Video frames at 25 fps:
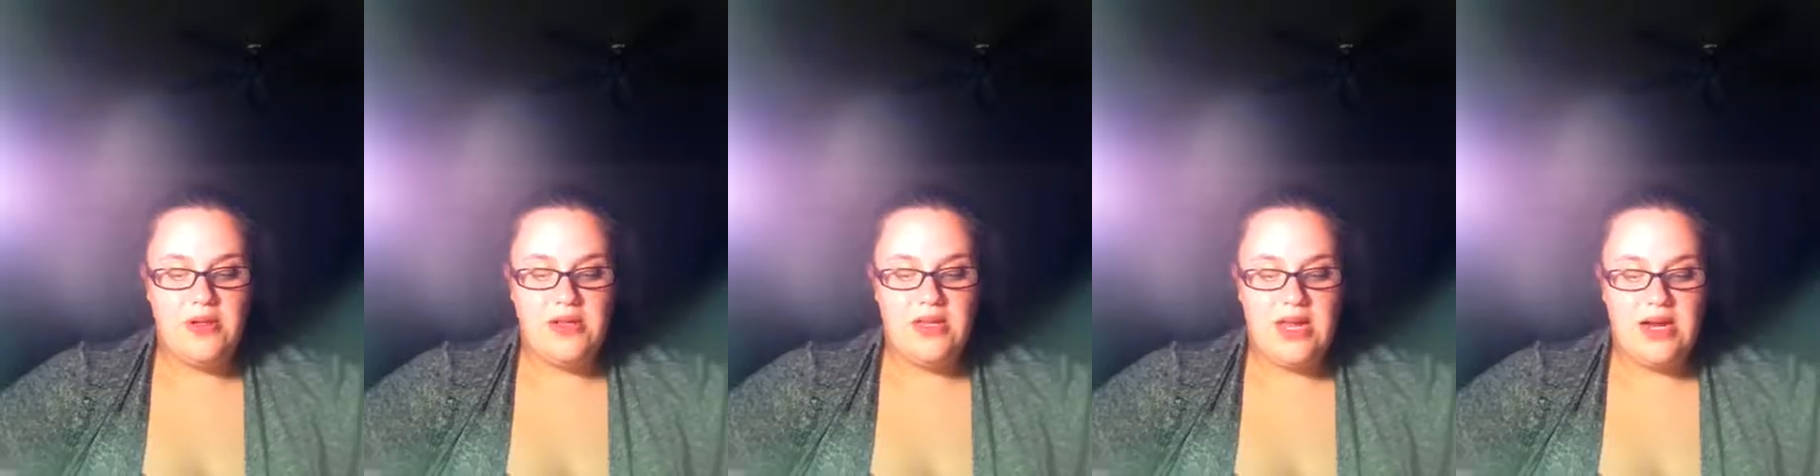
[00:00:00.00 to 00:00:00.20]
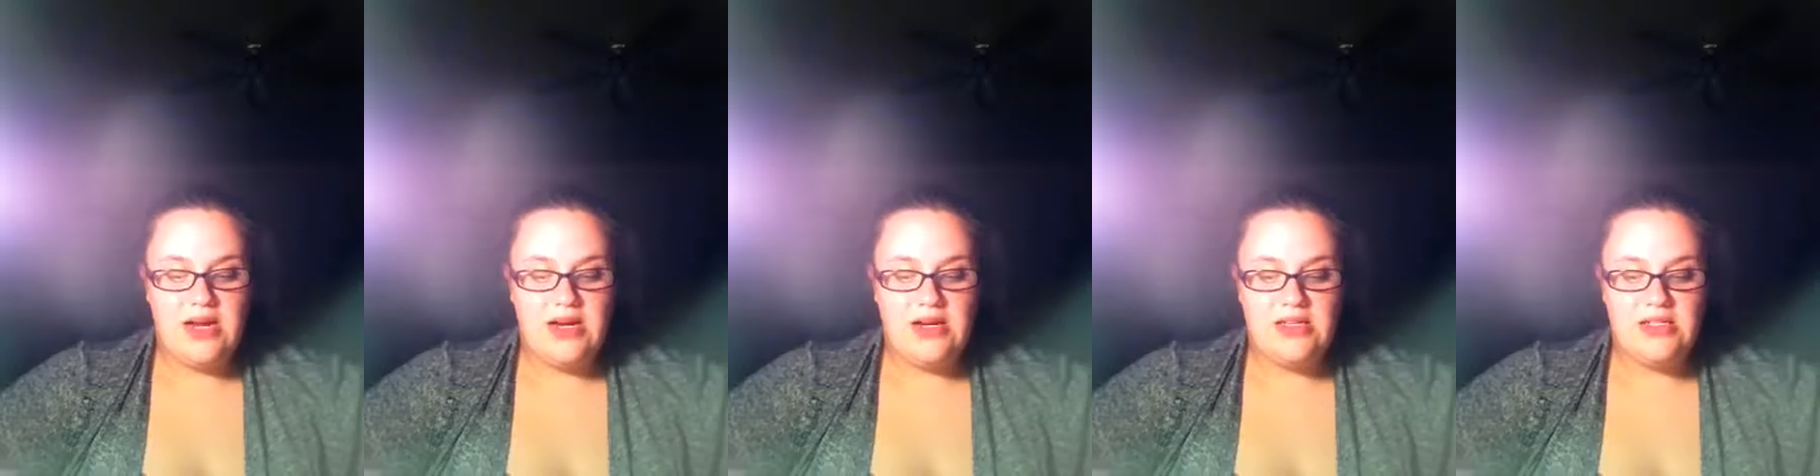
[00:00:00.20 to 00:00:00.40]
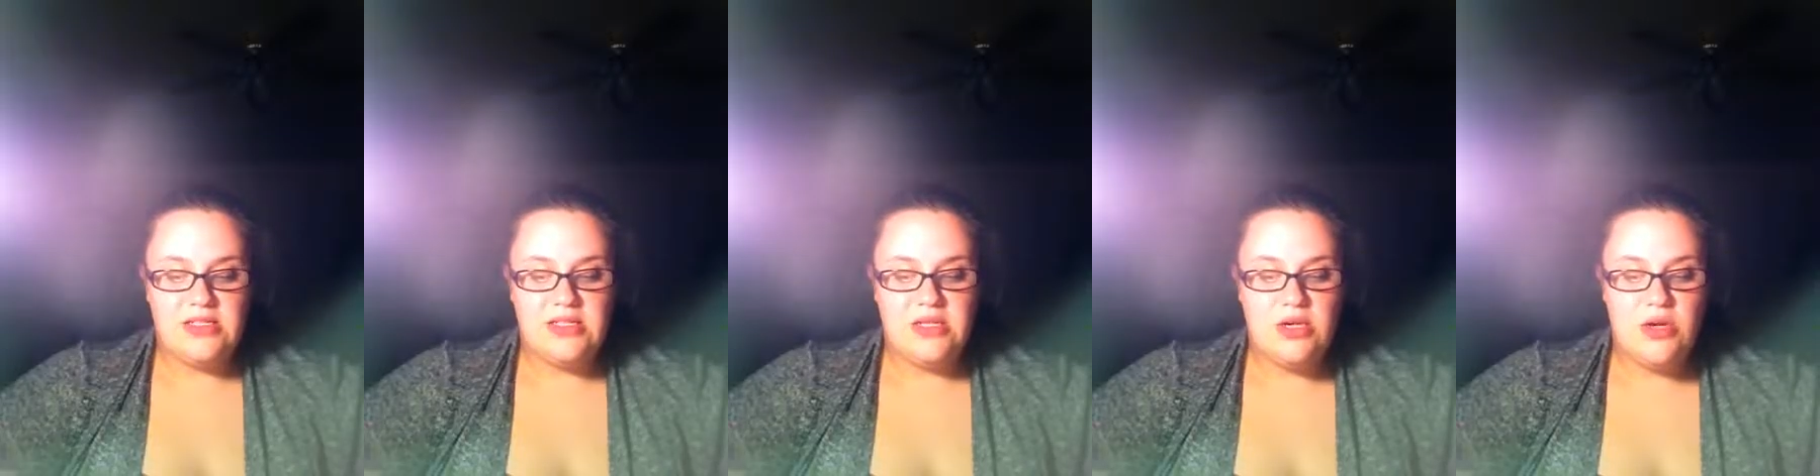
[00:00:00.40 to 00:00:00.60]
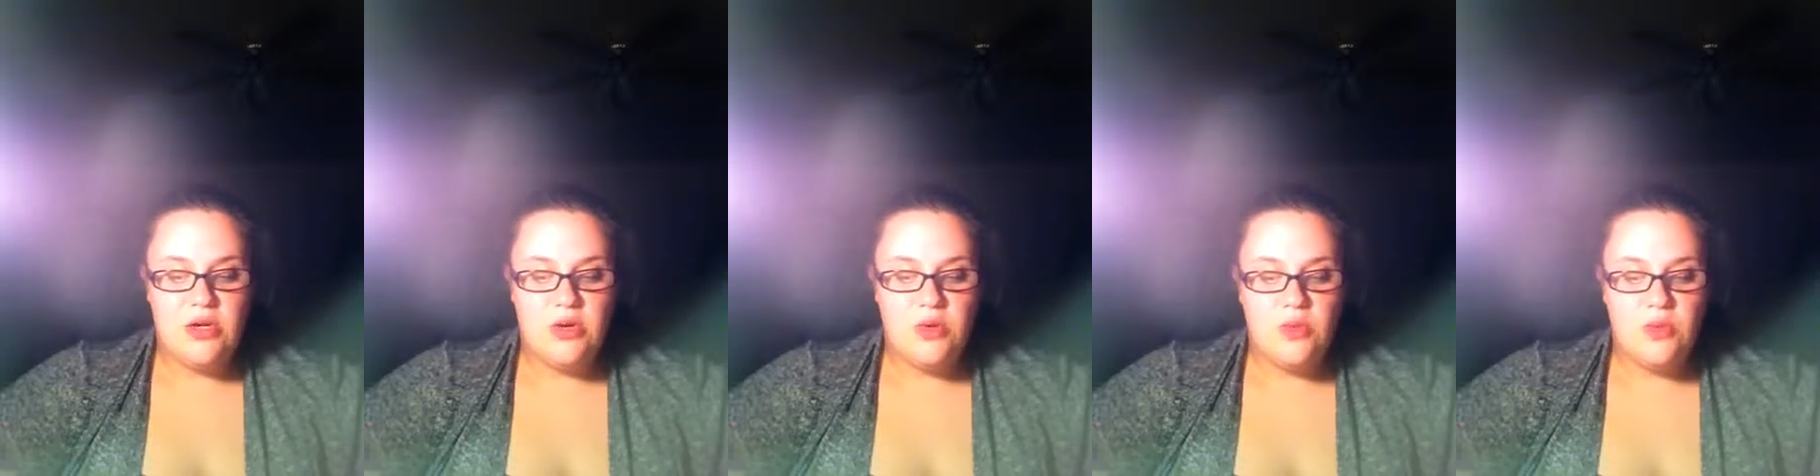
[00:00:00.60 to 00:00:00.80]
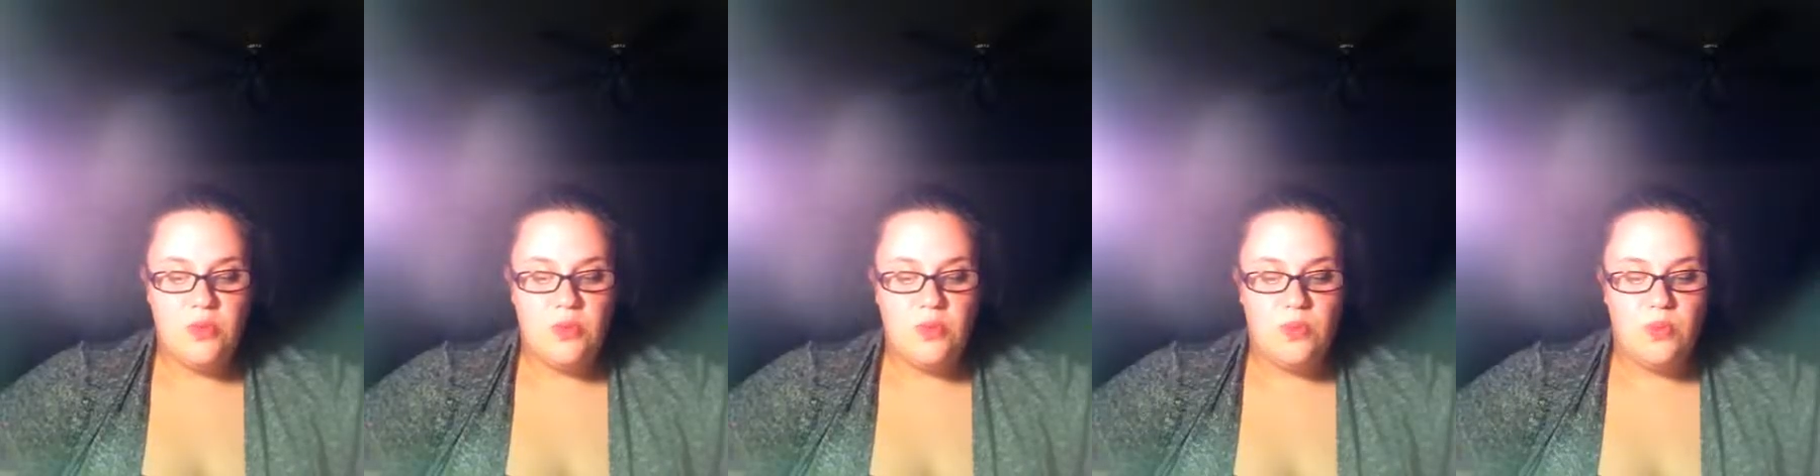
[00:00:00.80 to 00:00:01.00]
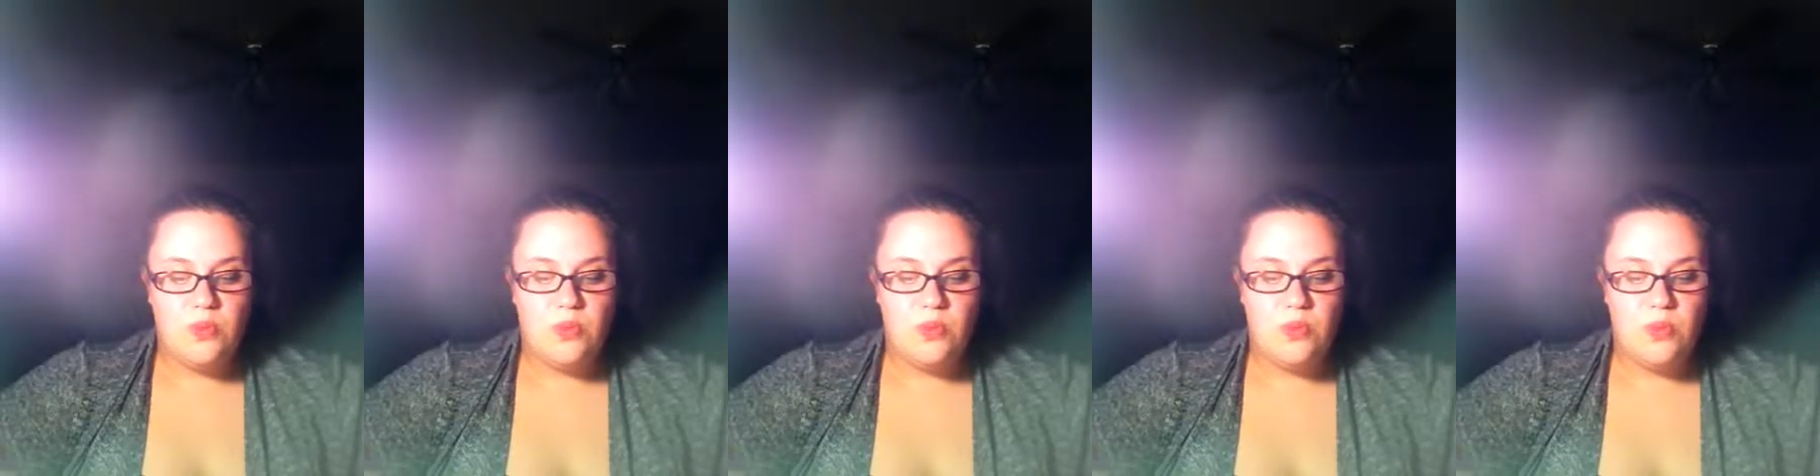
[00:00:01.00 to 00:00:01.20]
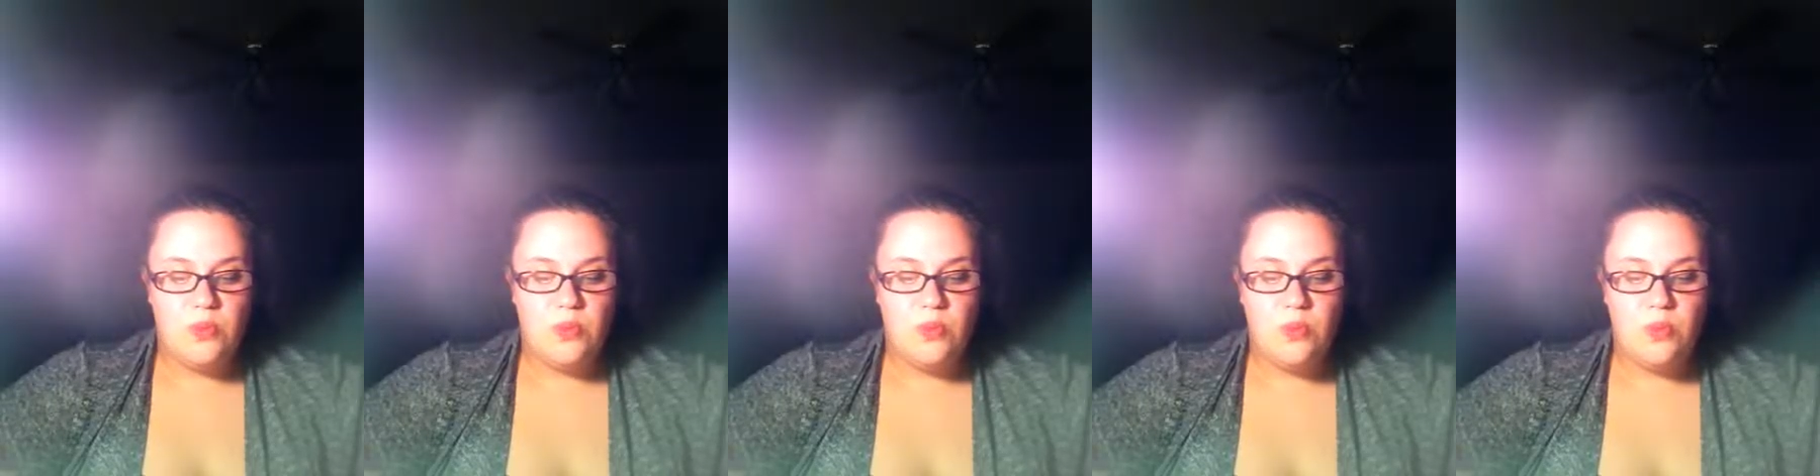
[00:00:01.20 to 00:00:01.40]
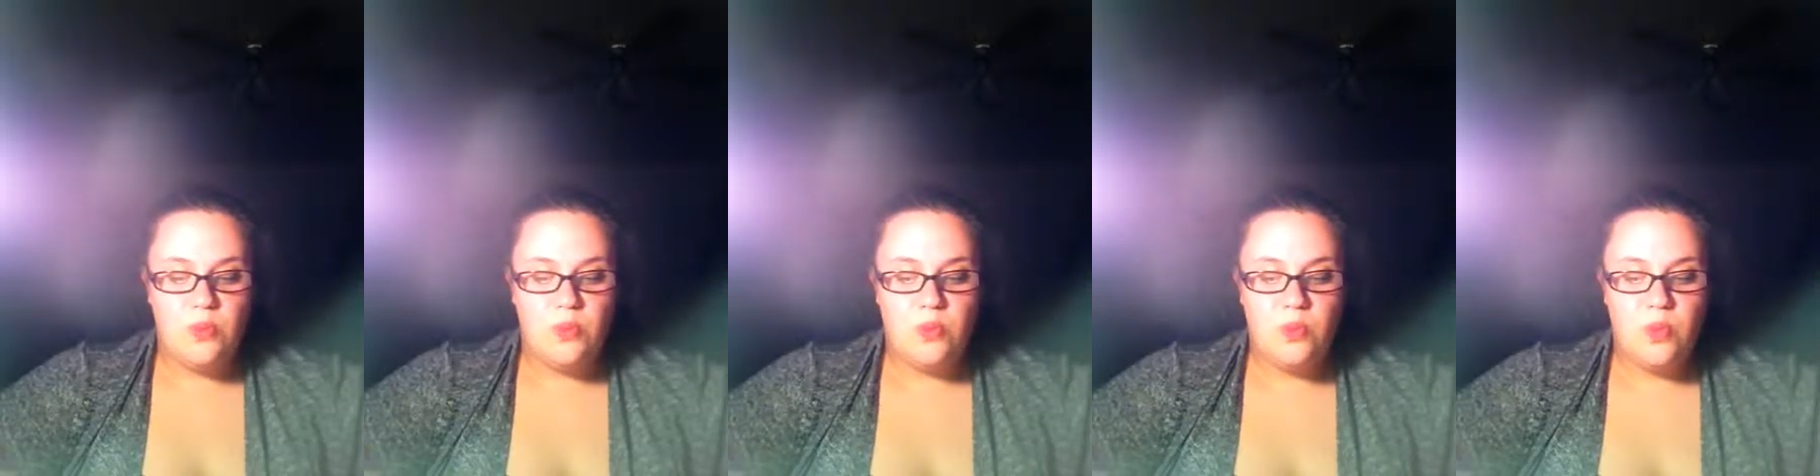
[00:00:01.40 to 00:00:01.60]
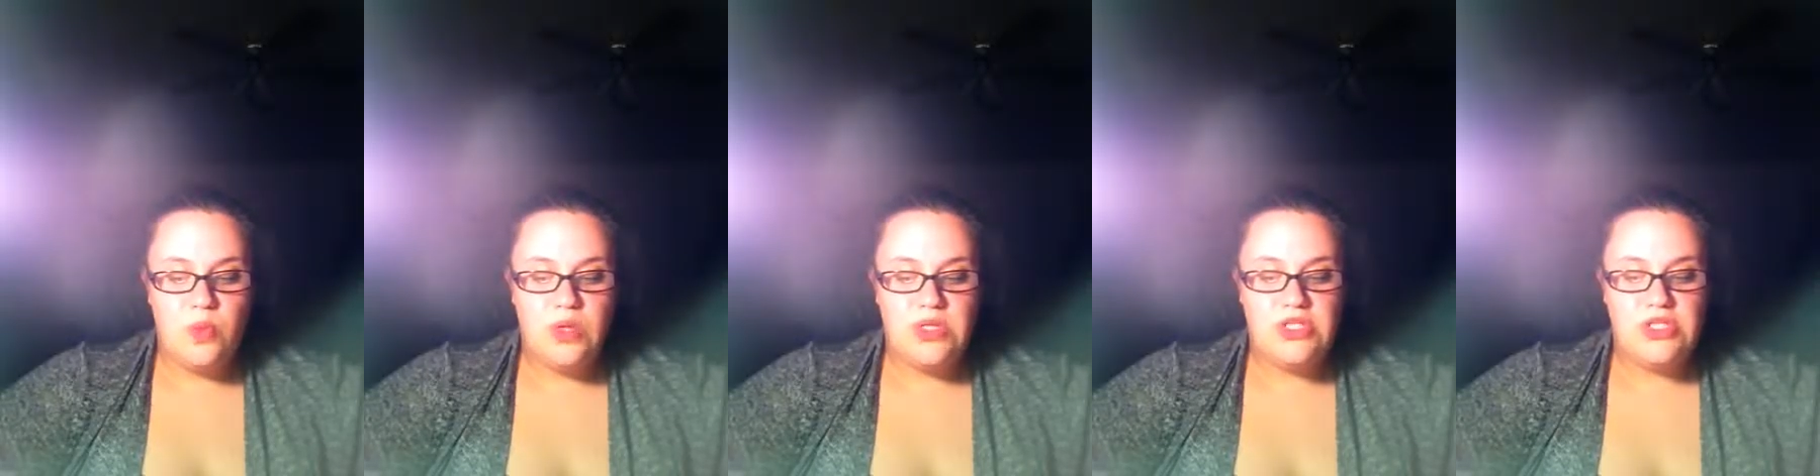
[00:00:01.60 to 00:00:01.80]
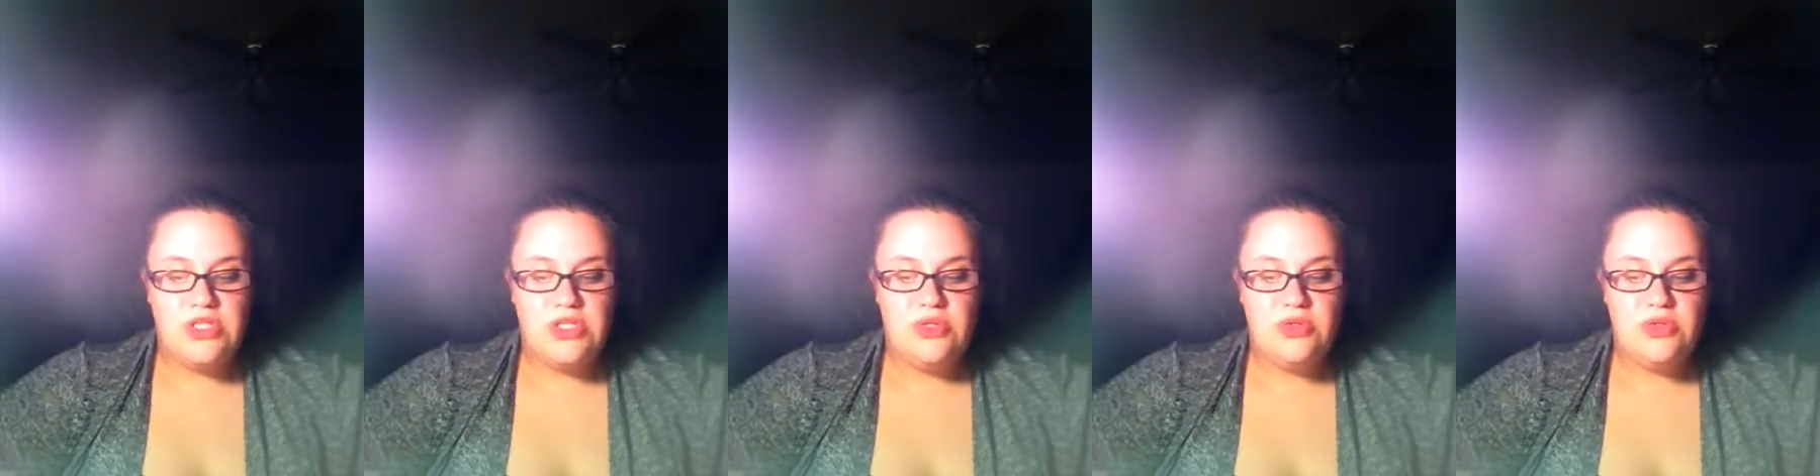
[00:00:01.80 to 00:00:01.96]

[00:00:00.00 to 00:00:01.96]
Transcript: letters, which